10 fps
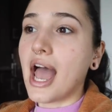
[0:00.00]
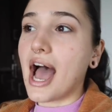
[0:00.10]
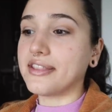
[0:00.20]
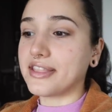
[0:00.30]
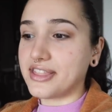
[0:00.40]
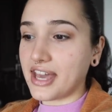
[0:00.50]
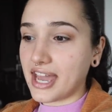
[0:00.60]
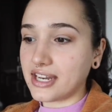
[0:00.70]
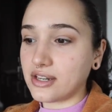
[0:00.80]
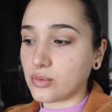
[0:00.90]
And
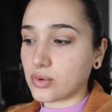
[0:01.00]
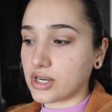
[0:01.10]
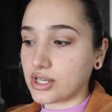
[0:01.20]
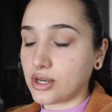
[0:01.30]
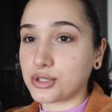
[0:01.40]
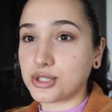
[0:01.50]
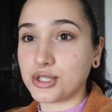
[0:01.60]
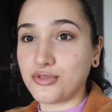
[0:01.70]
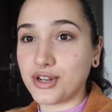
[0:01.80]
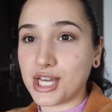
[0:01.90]
then we're gonna go shoot
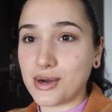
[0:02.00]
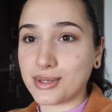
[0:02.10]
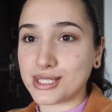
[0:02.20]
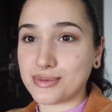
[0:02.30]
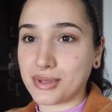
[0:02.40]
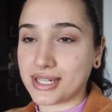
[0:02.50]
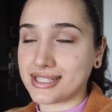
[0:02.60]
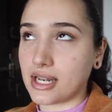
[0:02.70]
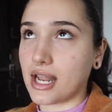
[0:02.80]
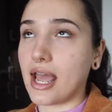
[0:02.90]
a video at this place
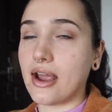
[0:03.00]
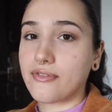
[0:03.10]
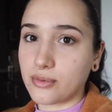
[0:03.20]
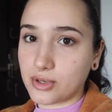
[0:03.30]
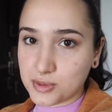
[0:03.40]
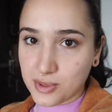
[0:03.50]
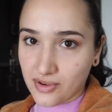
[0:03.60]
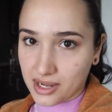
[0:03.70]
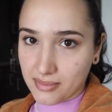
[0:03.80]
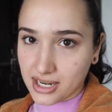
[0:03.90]
that everyone's been
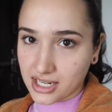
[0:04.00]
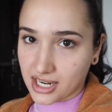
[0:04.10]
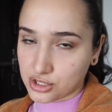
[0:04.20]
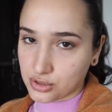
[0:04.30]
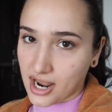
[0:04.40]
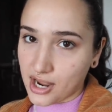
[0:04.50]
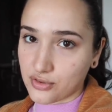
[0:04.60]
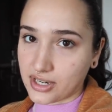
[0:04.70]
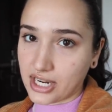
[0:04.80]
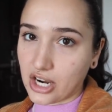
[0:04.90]
recommending I try
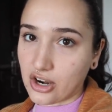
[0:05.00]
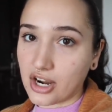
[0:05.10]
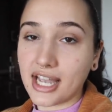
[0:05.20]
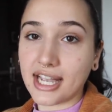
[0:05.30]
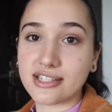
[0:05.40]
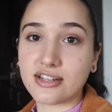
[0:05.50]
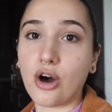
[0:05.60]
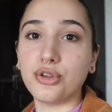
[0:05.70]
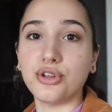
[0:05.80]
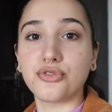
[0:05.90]
over here. It's
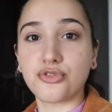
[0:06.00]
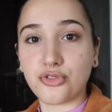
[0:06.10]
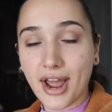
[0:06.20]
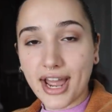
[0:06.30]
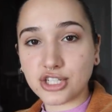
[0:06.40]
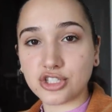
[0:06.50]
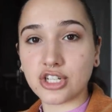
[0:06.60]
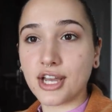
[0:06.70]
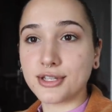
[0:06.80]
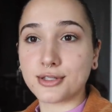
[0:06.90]
called Fresh.
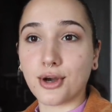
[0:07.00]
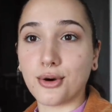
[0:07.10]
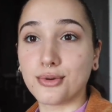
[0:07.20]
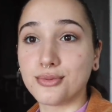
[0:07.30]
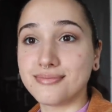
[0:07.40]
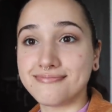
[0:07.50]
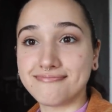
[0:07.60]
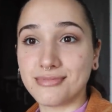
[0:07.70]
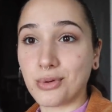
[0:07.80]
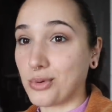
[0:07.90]
So
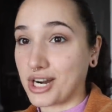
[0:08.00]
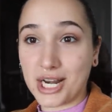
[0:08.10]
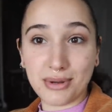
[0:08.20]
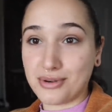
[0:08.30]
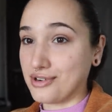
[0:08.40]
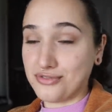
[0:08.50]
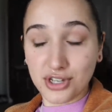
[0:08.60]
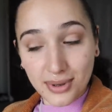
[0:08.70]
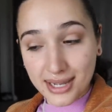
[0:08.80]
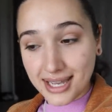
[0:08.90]
we're gonna be
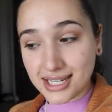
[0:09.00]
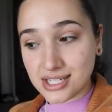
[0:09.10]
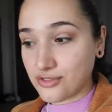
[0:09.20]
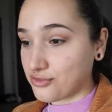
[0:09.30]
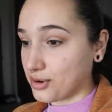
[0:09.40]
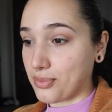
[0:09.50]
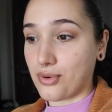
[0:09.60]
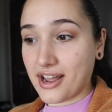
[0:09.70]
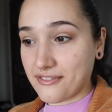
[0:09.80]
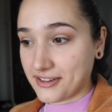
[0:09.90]
reviewing it for
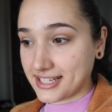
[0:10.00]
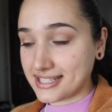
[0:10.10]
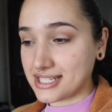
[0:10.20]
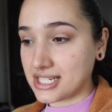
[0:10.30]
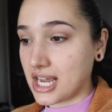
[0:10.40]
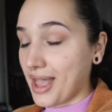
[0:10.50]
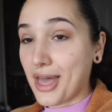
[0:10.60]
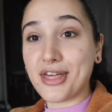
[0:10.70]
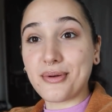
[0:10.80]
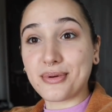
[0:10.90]
breakfast.
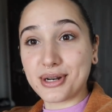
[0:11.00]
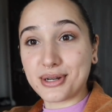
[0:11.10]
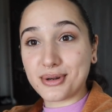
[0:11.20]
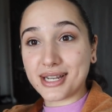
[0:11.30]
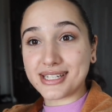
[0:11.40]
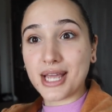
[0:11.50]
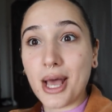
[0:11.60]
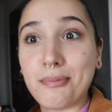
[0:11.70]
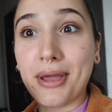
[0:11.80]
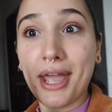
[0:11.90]
Then we're gonna go get
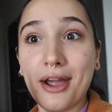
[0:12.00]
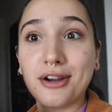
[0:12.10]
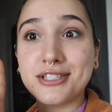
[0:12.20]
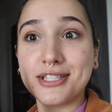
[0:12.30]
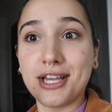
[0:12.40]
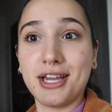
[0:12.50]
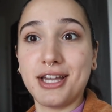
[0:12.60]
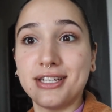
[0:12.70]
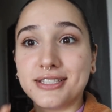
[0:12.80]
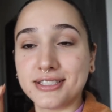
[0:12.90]

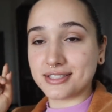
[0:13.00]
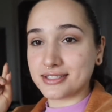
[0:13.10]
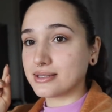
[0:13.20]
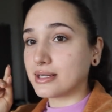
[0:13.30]
piercings.